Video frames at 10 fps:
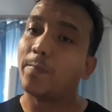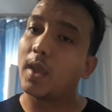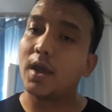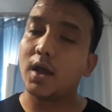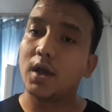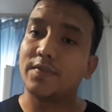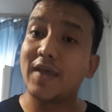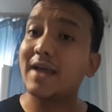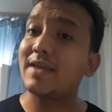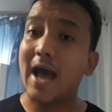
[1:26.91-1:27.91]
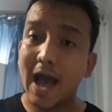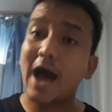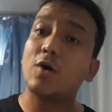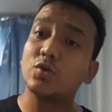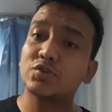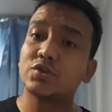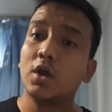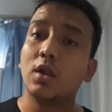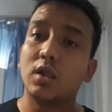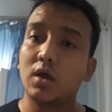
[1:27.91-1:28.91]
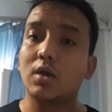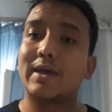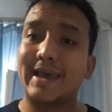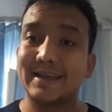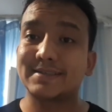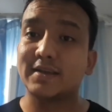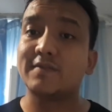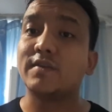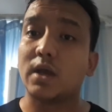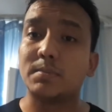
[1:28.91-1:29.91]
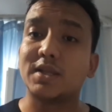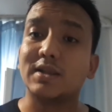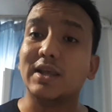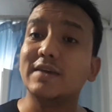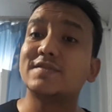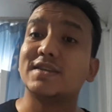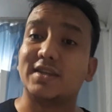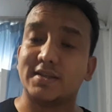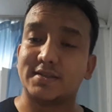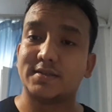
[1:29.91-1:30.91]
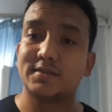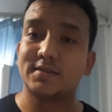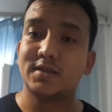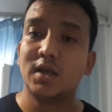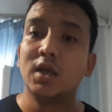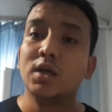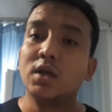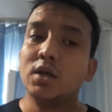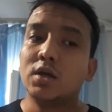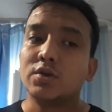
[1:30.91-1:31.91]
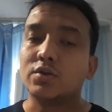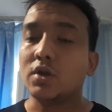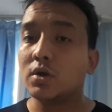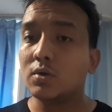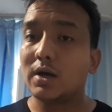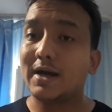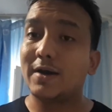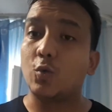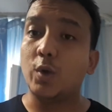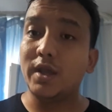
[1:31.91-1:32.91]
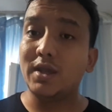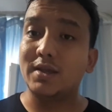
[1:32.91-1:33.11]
Uh, that house look as if nobody lives in it. You know, uh, we